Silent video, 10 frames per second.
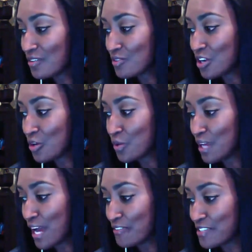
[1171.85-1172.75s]
we
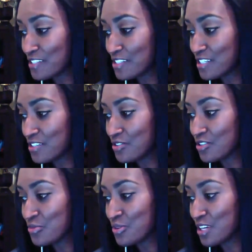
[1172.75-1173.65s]
have to continue
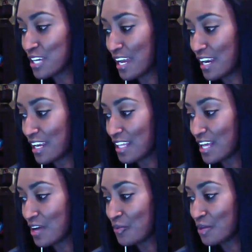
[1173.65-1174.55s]
communicating,
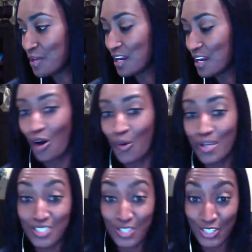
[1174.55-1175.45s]
that we may not always
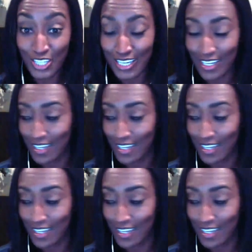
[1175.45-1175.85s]
agree,